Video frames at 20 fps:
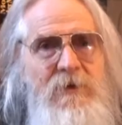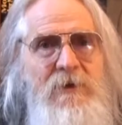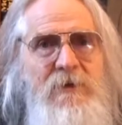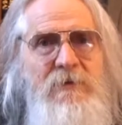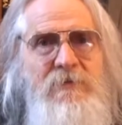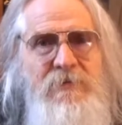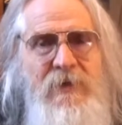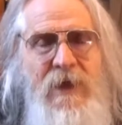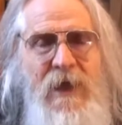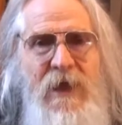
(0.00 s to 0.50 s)

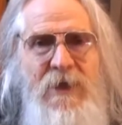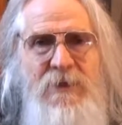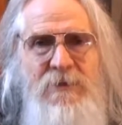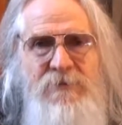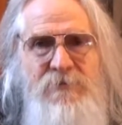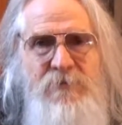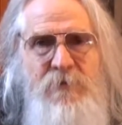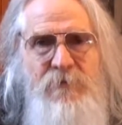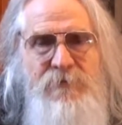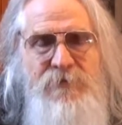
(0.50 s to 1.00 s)
in the
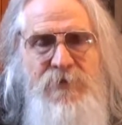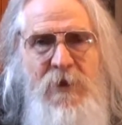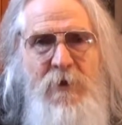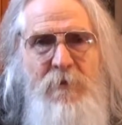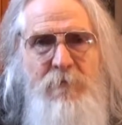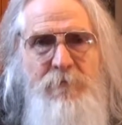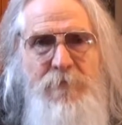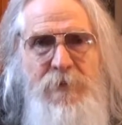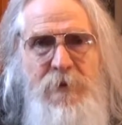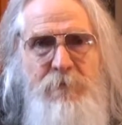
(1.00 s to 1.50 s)
health of their
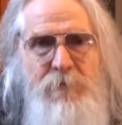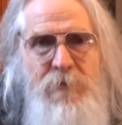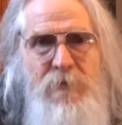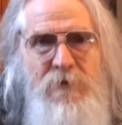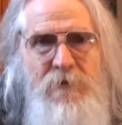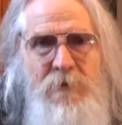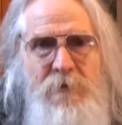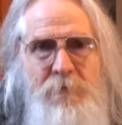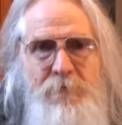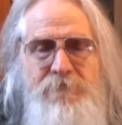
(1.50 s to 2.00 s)

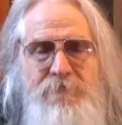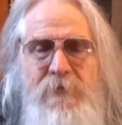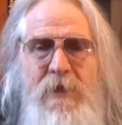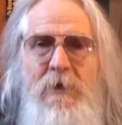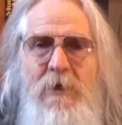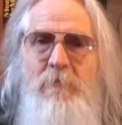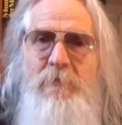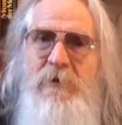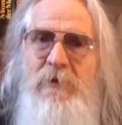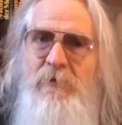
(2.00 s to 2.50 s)
people,
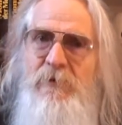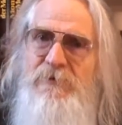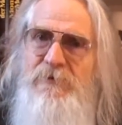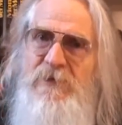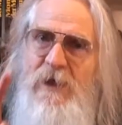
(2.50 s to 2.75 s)
because